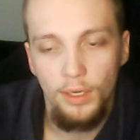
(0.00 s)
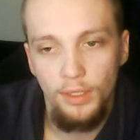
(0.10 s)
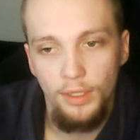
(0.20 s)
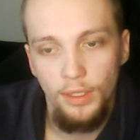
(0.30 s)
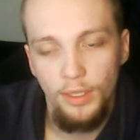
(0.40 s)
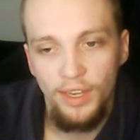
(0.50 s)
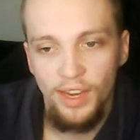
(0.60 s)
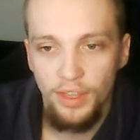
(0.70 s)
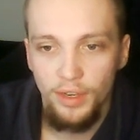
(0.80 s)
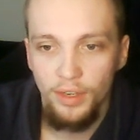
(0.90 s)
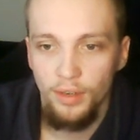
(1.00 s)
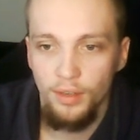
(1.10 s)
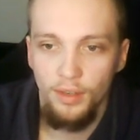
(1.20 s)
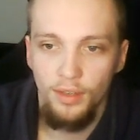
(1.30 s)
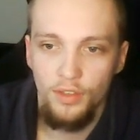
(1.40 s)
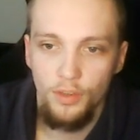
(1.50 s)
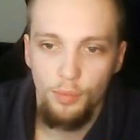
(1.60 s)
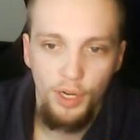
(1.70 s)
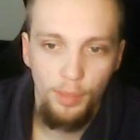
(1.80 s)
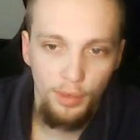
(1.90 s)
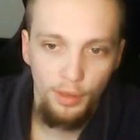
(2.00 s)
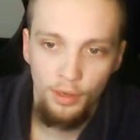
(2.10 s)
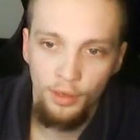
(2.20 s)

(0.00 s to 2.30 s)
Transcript: Yeah, they're lizard people.